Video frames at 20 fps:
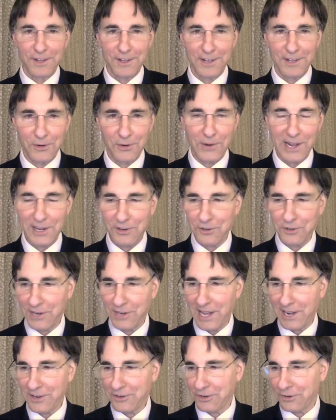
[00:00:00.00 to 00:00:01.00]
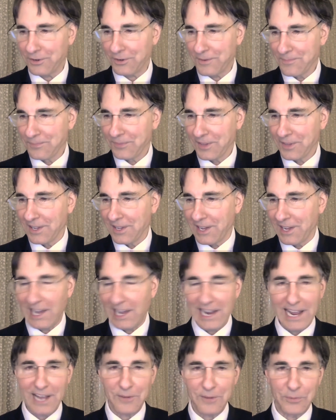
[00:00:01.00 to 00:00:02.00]
a gratitude attitude.
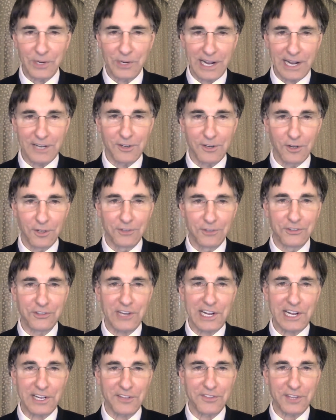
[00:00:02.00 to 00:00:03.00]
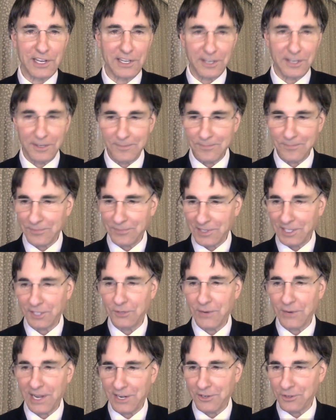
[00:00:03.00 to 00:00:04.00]
I had what I called stinking thinking,
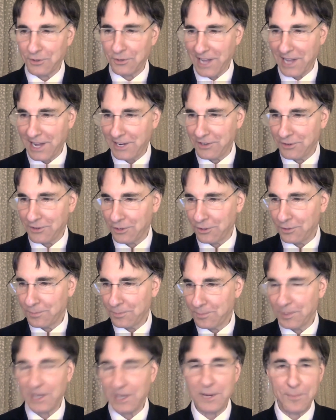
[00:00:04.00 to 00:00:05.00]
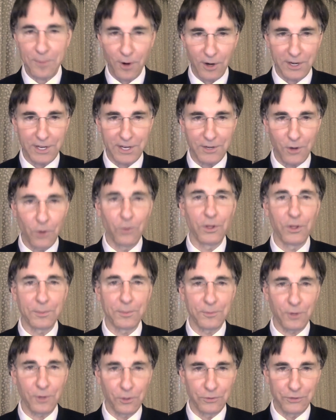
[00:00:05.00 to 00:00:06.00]
ingratitude attitude, pity party, ho-hum,
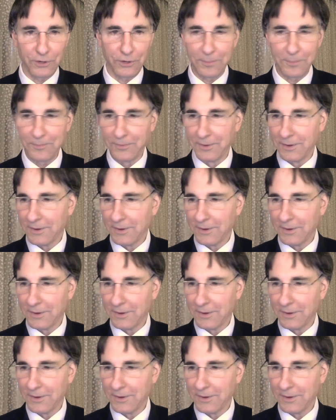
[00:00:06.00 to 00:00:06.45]
doldrum.